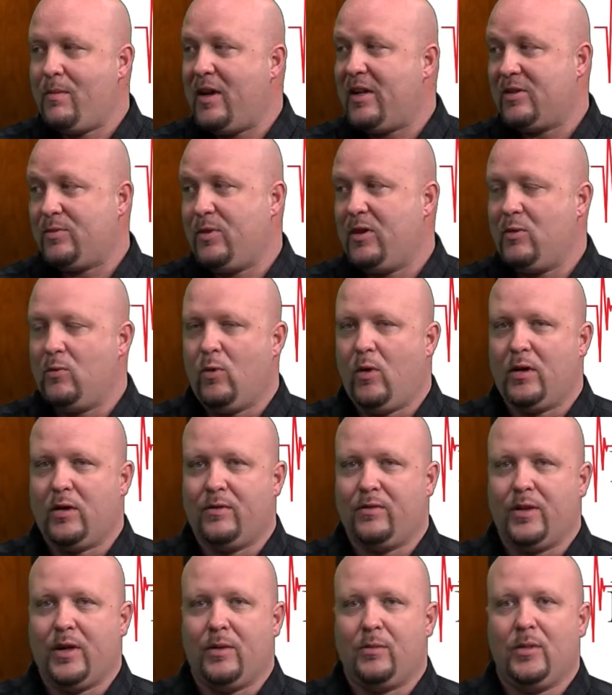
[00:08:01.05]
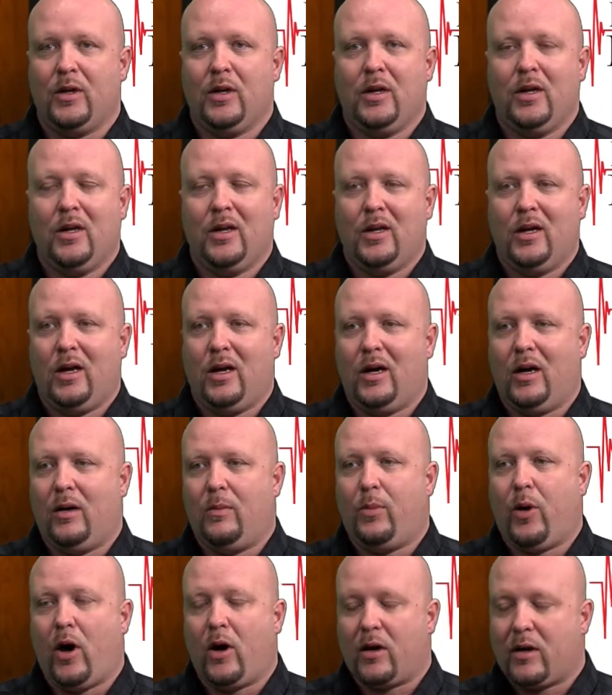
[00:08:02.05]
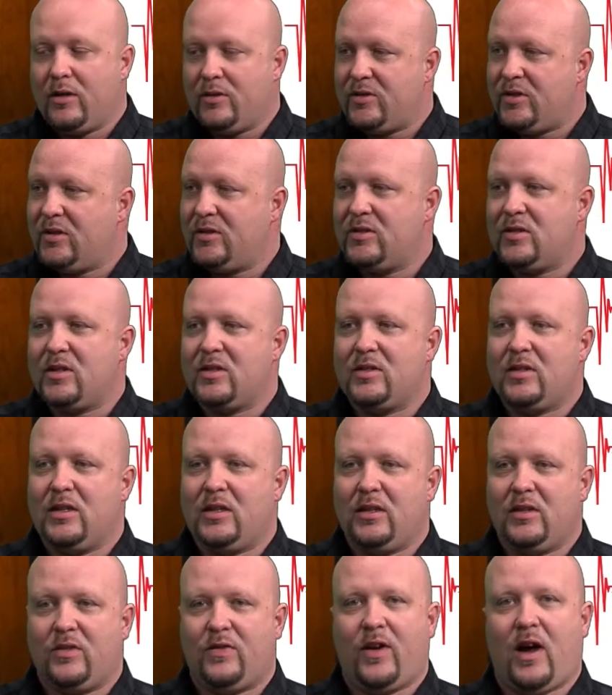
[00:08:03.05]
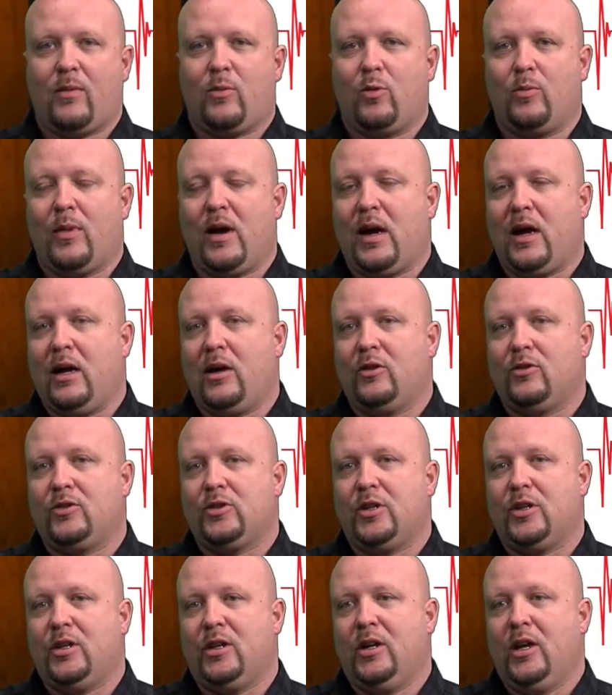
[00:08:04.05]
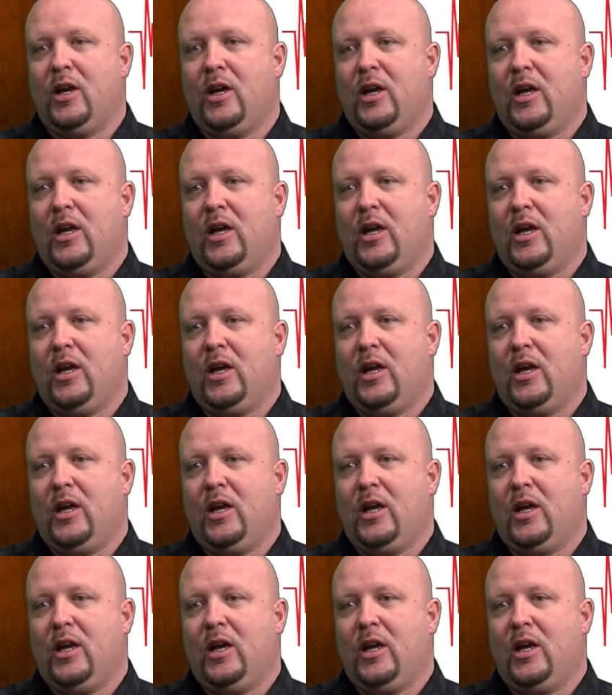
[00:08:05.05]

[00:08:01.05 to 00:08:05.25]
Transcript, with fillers: MS being one of them, uh, Parkinson's disease, fibromyalgia,